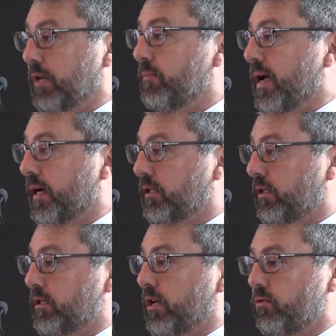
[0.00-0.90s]
markets,
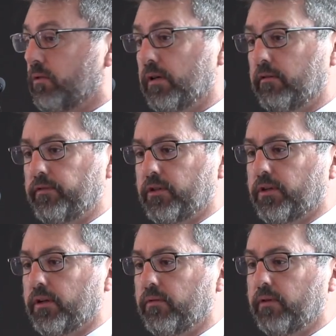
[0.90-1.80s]
etc. Although we've just
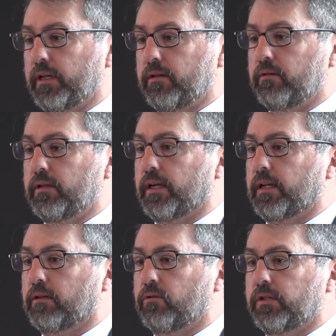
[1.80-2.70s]
heard a really
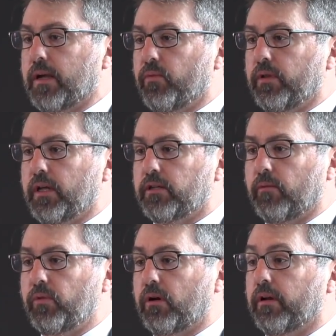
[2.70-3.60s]
good summary there, so
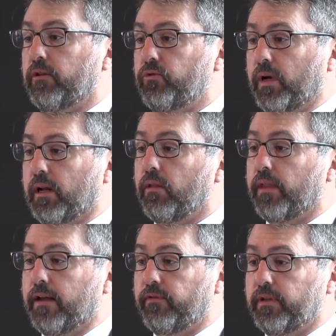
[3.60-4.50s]
I'm not going to dwell on
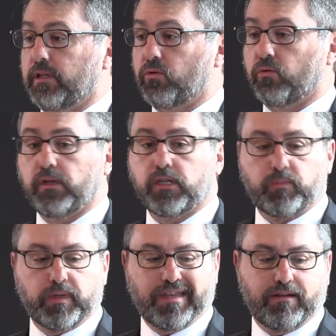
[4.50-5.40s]
that for this audience.
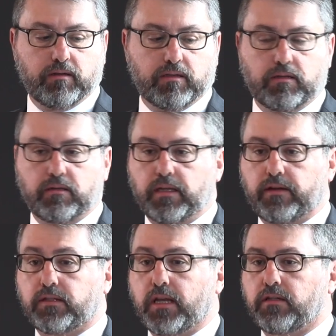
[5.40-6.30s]
But that
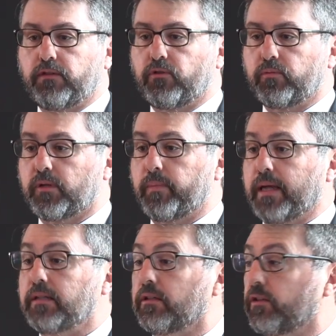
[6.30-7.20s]
essentially forms the
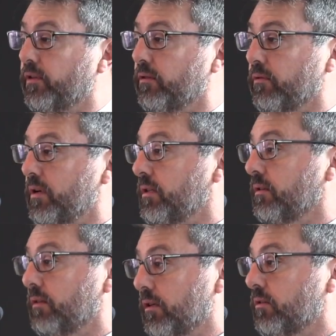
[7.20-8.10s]
basis for the
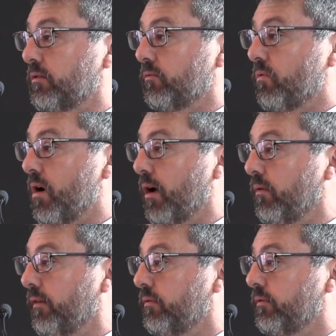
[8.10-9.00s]
reason, as to why
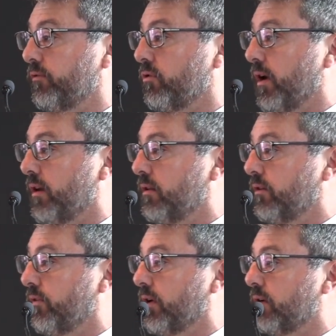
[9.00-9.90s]
we've created this
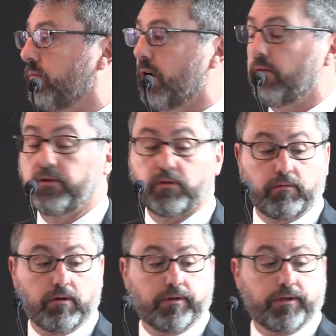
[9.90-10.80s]
vehicle and why we're
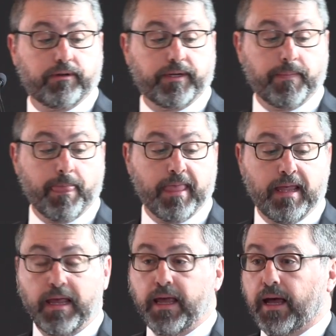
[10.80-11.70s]
doing what we're doing.
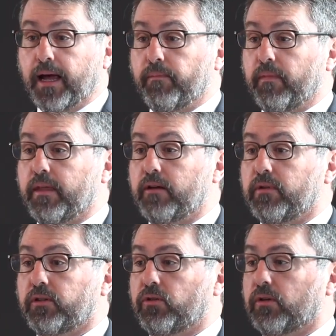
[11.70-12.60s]
Then I
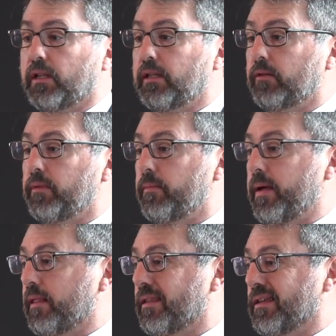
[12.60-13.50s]
want to talk a little bit
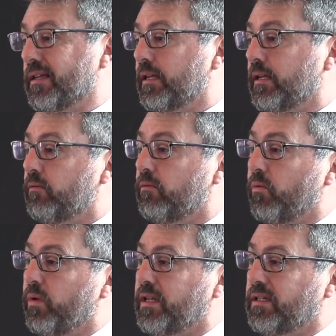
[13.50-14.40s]
about what
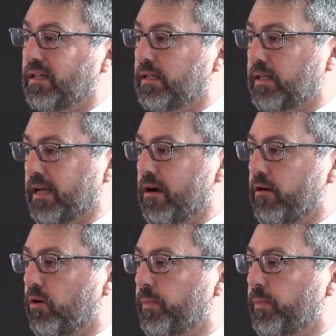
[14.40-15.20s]
we see as the current